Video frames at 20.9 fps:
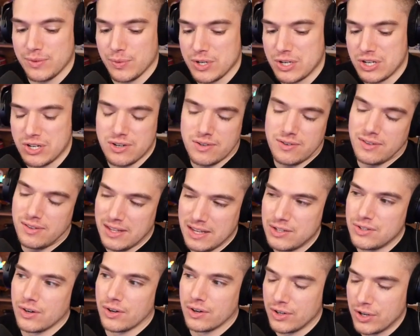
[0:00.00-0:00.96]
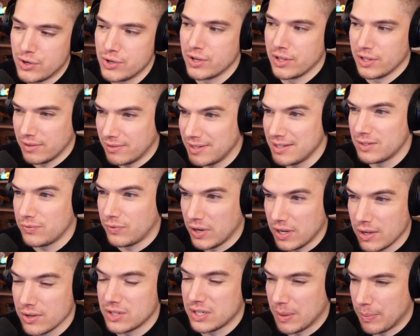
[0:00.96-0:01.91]
which these are usually these
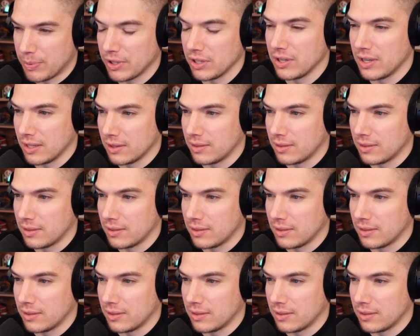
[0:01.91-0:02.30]
videos typically get